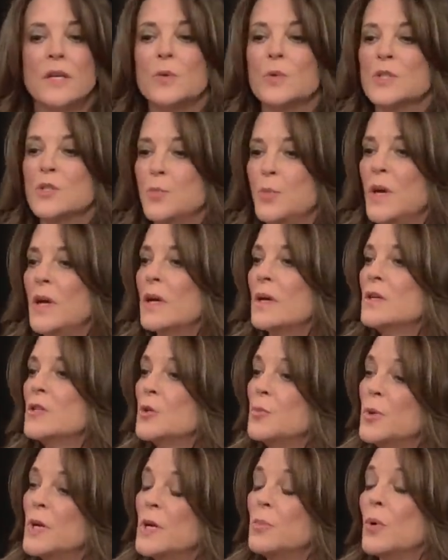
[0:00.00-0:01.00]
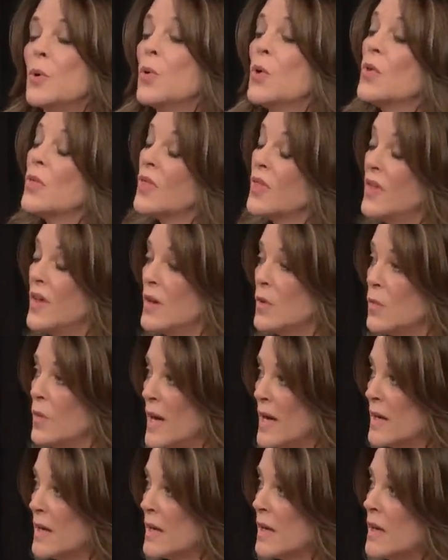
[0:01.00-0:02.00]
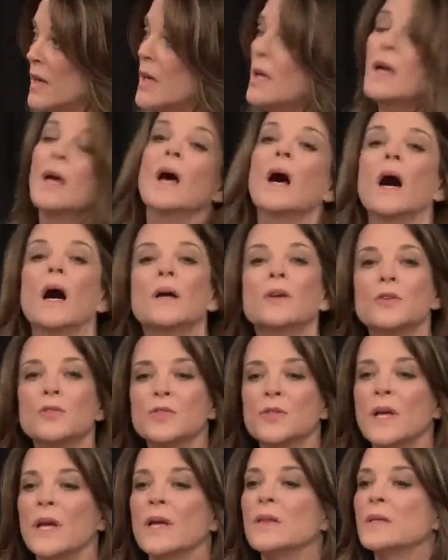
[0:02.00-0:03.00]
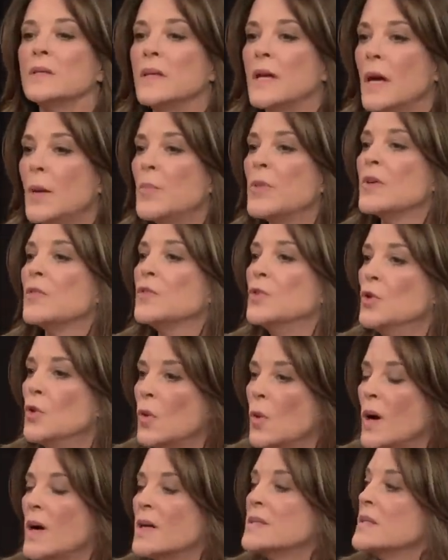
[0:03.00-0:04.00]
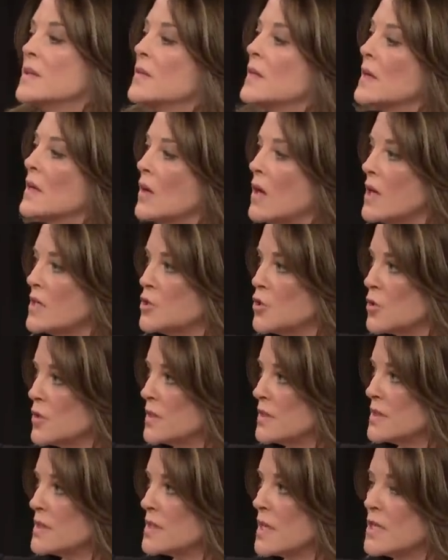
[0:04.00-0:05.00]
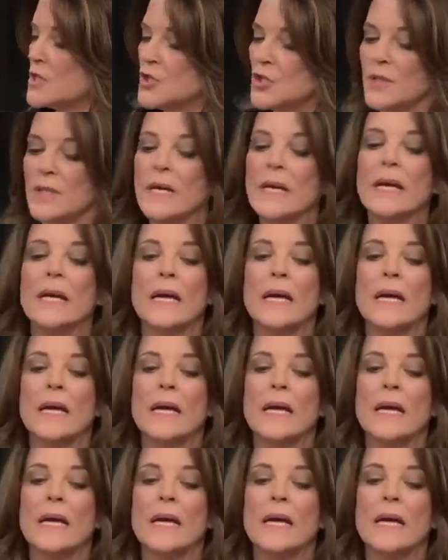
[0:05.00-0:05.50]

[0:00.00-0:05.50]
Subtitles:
He was speaking to people who theoretically understand the depth of nuance and theological discussion.